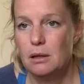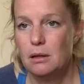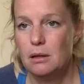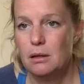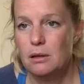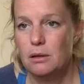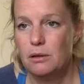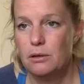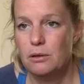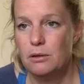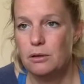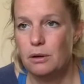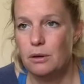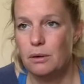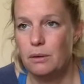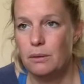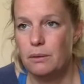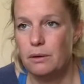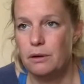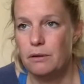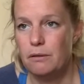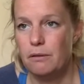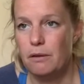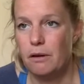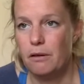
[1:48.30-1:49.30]
So
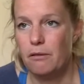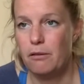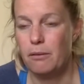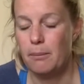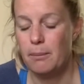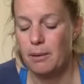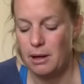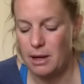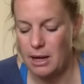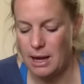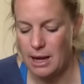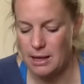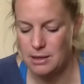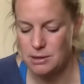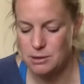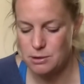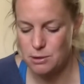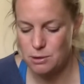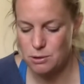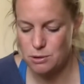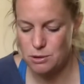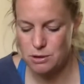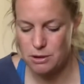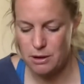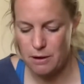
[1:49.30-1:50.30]
if everybody has
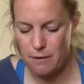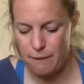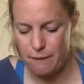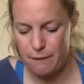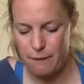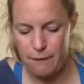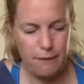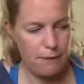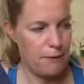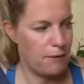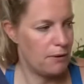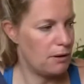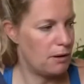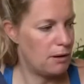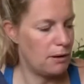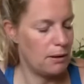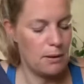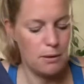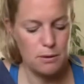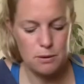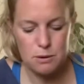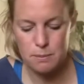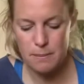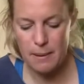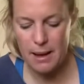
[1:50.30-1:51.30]
those stuff
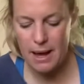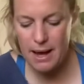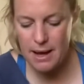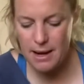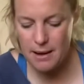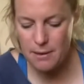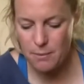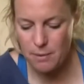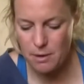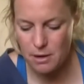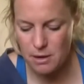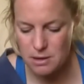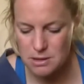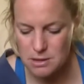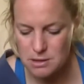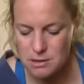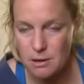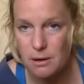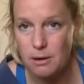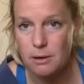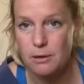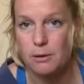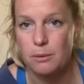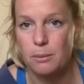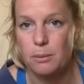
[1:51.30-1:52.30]
close by, we're going to
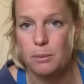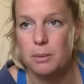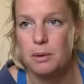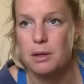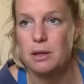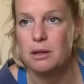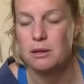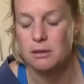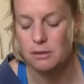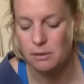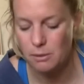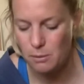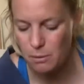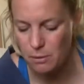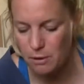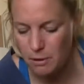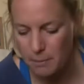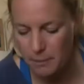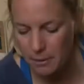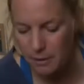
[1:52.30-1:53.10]
start with the warming